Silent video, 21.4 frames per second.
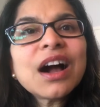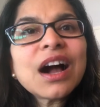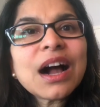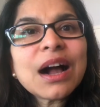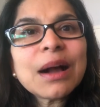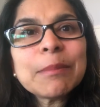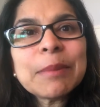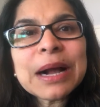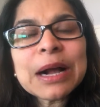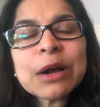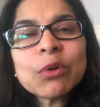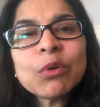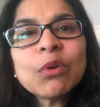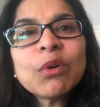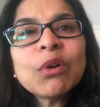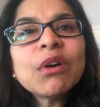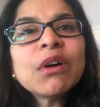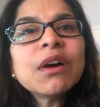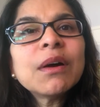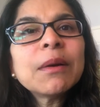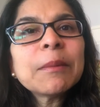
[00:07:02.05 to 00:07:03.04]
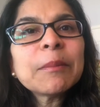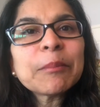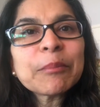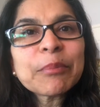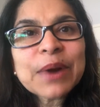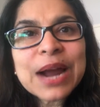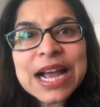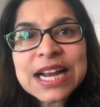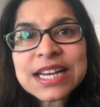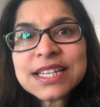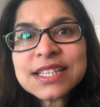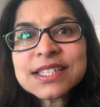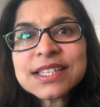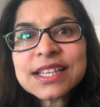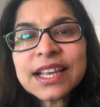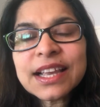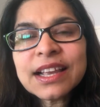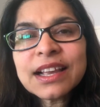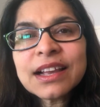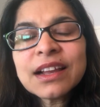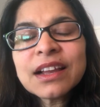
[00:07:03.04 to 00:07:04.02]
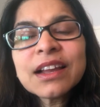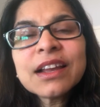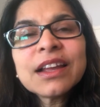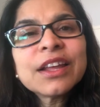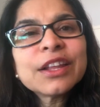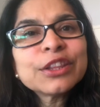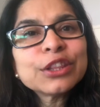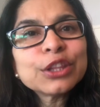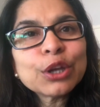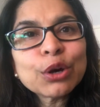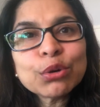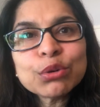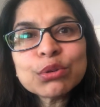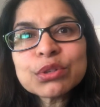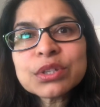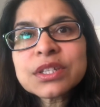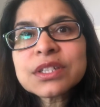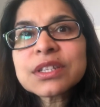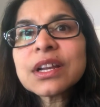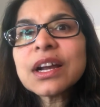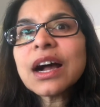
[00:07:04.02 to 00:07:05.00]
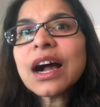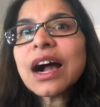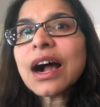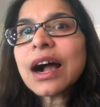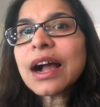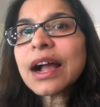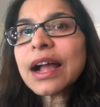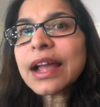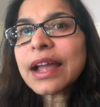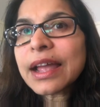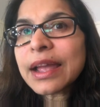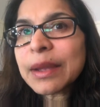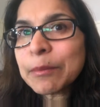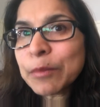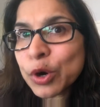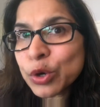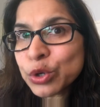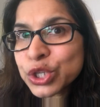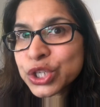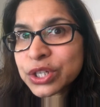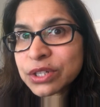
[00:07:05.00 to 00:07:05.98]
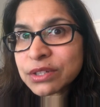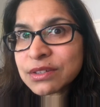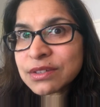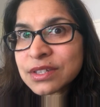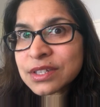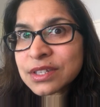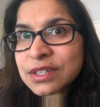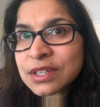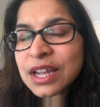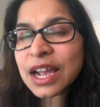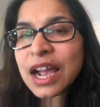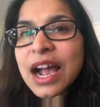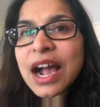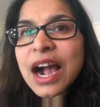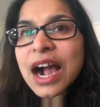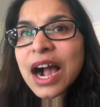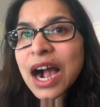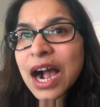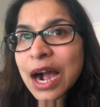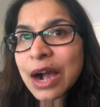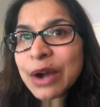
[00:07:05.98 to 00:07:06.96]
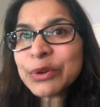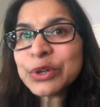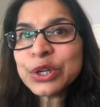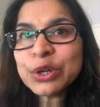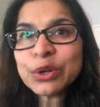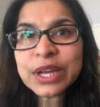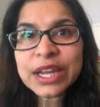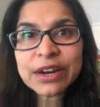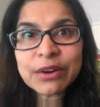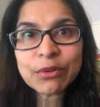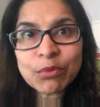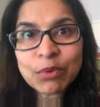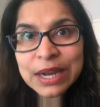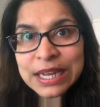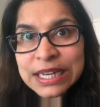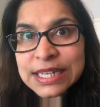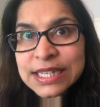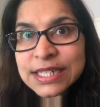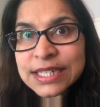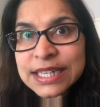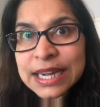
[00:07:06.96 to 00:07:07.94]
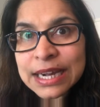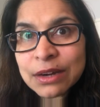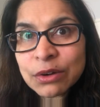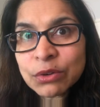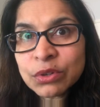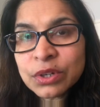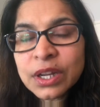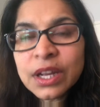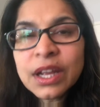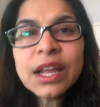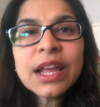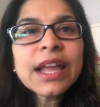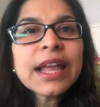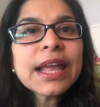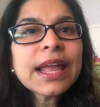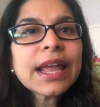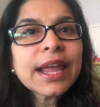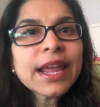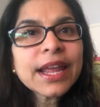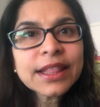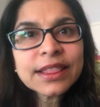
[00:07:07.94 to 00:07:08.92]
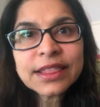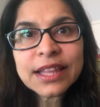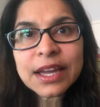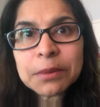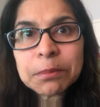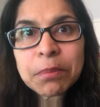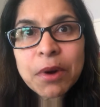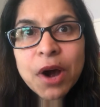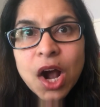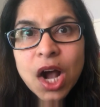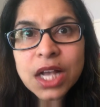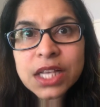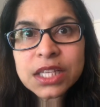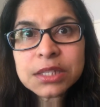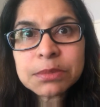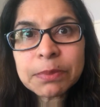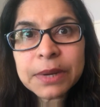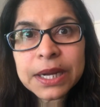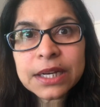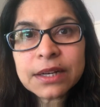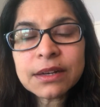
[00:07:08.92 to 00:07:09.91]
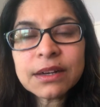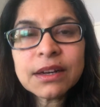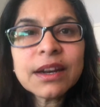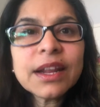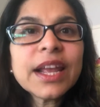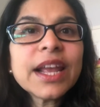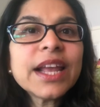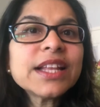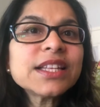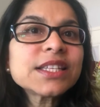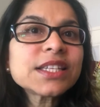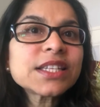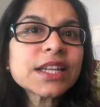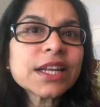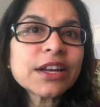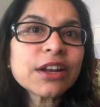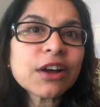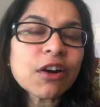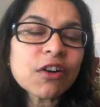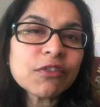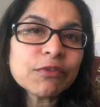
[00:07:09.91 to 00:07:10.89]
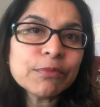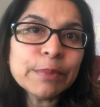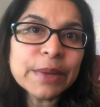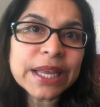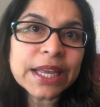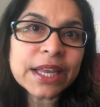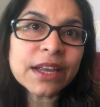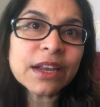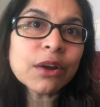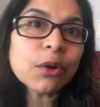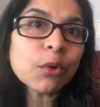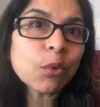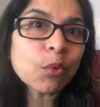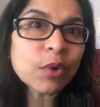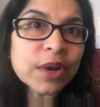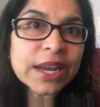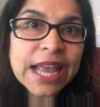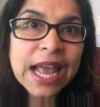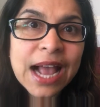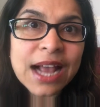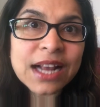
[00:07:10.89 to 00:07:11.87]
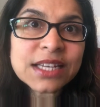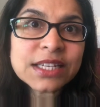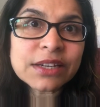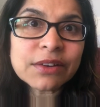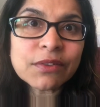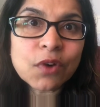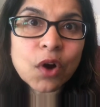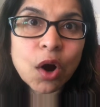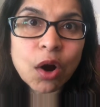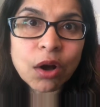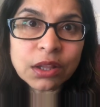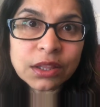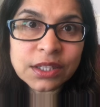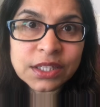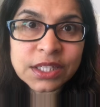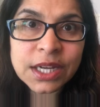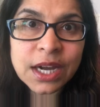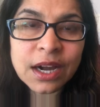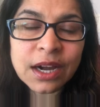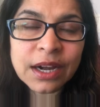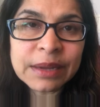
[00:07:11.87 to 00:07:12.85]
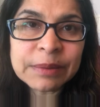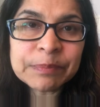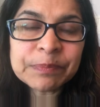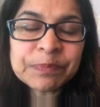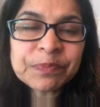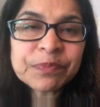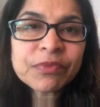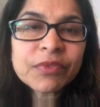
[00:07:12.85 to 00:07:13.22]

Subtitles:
about practicing those emotions, how you can write it down, hit that pause button instead of being reactive all the time.